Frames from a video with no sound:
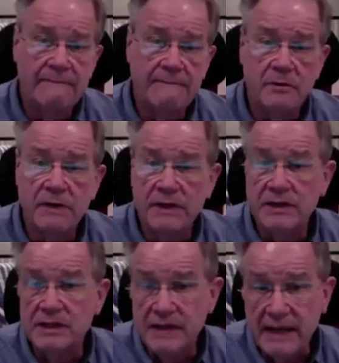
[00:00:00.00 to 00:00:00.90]
You've got the
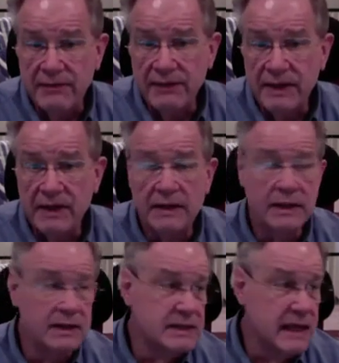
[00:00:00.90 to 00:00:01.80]
staffing and
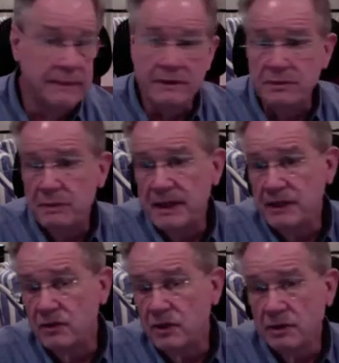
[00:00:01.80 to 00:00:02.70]
the assignments
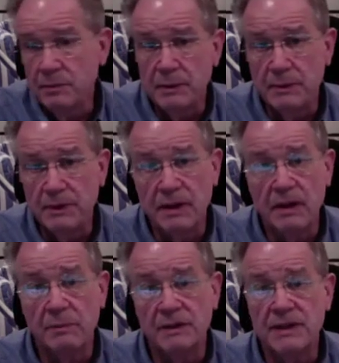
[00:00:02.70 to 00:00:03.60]
made to all the people that are
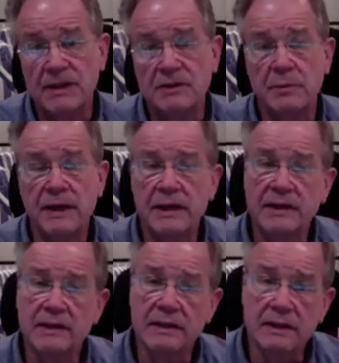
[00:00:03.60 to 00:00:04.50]
going to participate
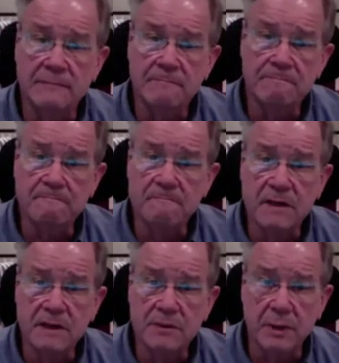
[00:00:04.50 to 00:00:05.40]
in
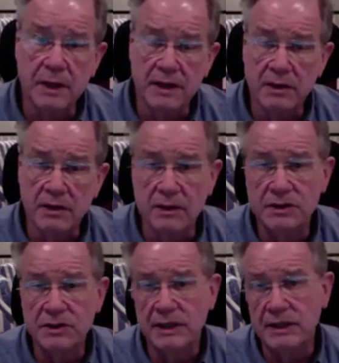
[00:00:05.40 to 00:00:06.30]
this product
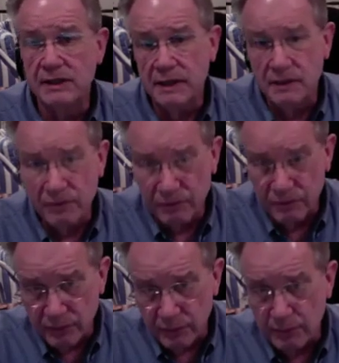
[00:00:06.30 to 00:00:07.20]
launch, and then
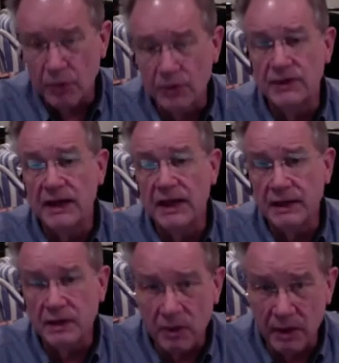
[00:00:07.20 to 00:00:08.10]
support the
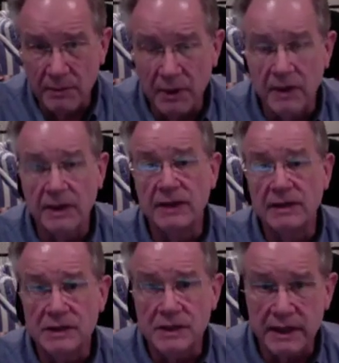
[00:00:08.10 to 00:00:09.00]
ongoing marketing
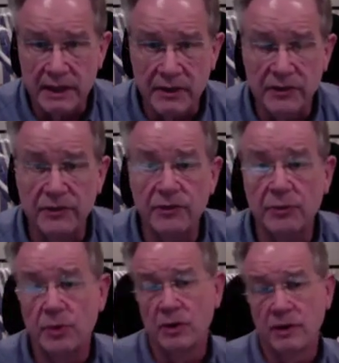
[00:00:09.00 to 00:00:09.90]
and sales and
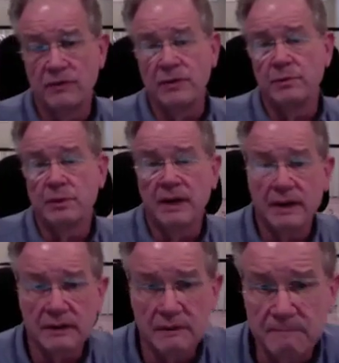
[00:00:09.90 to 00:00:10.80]
support of your
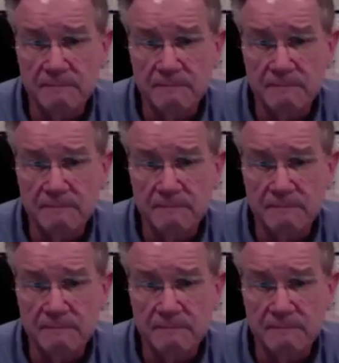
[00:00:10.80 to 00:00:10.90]
product.